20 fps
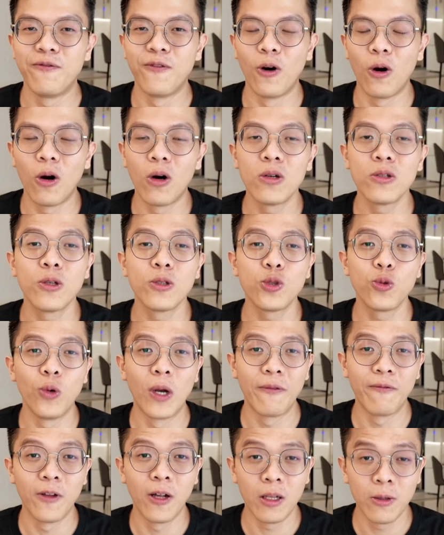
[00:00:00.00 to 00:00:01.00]
for all those who
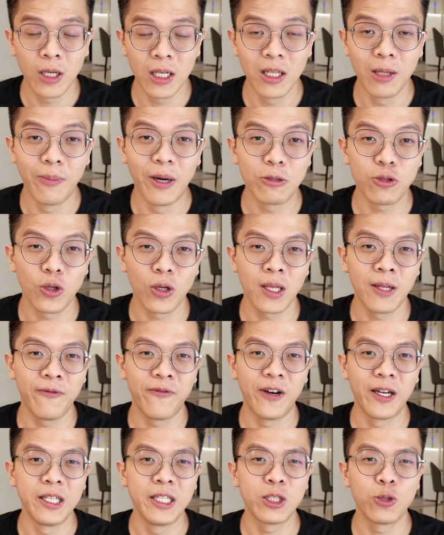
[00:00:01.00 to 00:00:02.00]
have not heard about chocolate
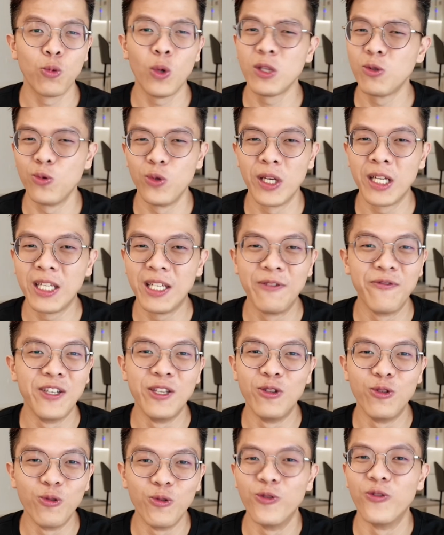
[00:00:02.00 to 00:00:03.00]
finance, what do they
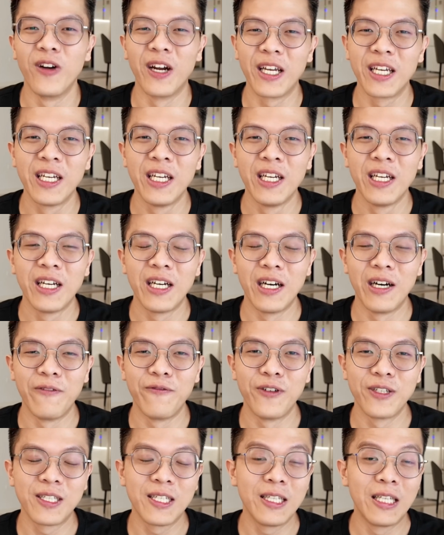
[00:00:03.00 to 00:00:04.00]
even do, right?
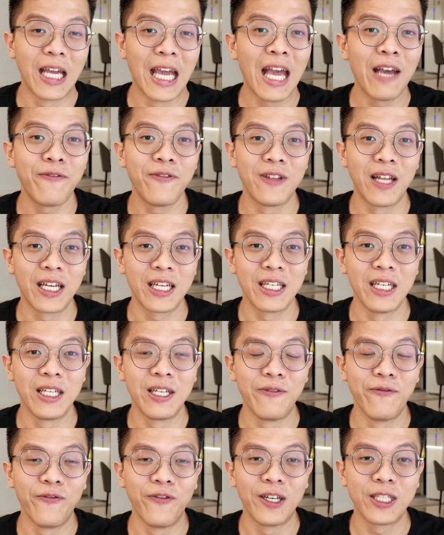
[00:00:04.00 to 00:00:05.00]
Firstly, they have like an
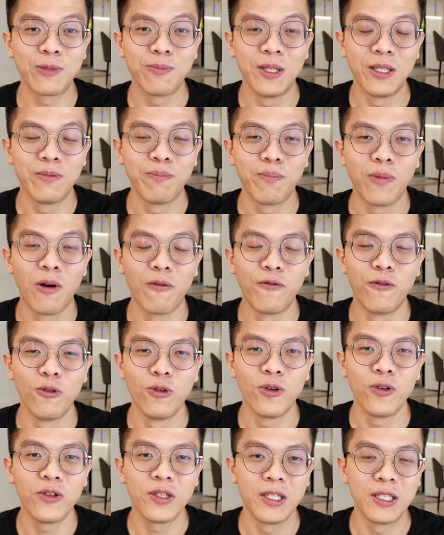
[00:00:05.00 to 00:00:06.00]
investment
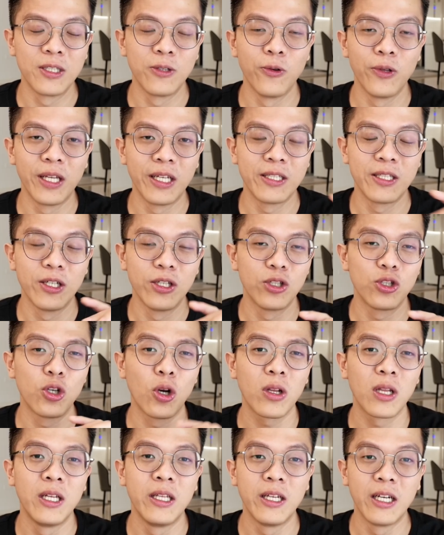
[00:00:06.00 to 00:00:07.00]
portfolio. It's known as the
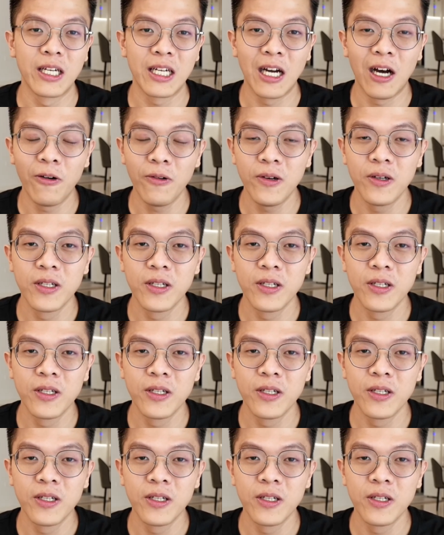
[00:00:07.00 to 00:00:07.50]
chocolate account,